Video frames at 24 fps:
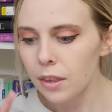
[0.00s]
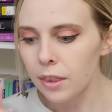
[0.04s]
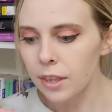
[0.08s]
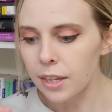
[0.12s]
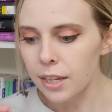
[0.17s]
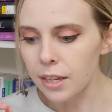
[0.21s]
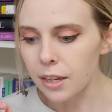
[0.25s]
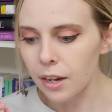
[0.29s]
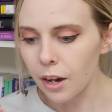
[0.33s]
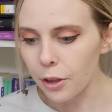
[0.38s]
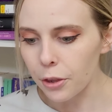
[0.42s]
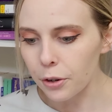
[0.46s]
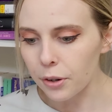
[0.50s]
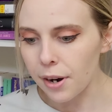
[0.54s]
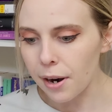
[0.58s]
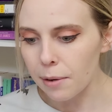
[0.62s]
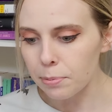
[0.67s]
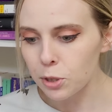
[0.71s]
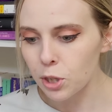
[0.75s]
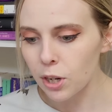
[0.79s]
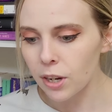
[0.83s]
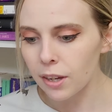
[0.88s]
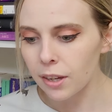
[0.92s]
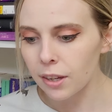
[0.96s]
The other
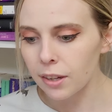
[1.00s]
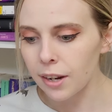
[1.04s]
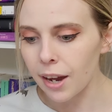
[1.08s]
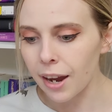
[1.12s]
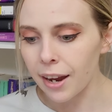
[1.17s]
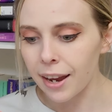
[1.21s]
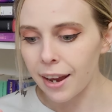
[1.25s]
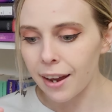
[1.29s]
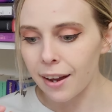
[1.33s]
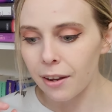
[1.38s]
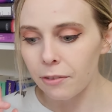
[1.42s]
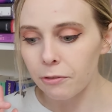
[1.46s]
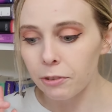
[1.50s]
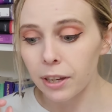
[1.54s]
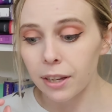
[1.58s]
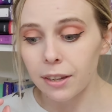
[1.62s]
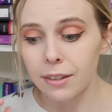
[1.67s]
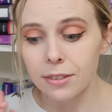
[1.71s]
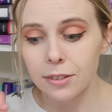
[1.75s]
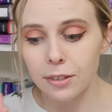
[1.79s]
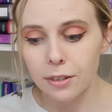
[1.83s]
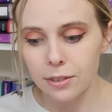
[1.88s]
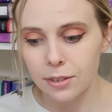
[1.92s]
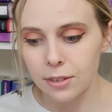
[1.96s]
option I have
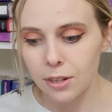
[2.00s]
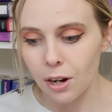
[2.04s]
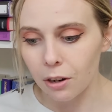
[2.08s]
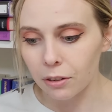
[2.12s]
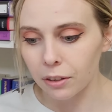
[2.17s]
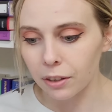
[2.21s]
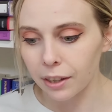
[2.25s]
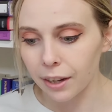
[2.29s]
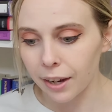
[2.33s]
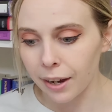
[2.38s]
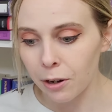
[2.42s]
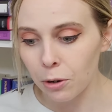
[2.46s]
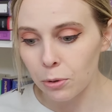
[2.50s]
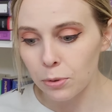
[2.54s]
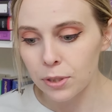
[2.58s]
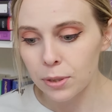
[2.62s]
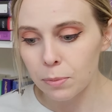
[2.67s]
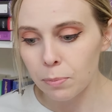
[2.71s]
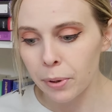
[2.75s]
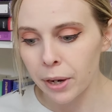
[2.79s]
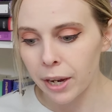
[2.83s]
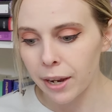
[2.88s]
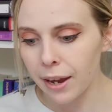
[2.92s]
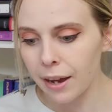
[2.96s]
is Starling House
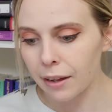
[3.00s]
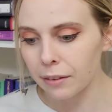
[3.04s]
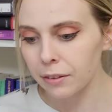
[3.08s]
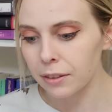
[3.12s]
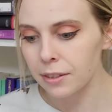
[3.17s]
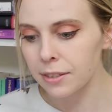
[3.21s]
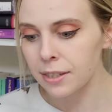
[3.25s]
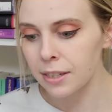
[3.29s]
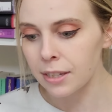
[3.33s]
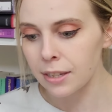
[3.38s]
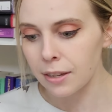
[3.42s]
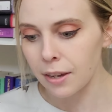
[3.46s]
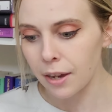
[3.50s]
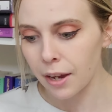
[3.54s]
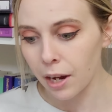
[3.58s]
by Alex E.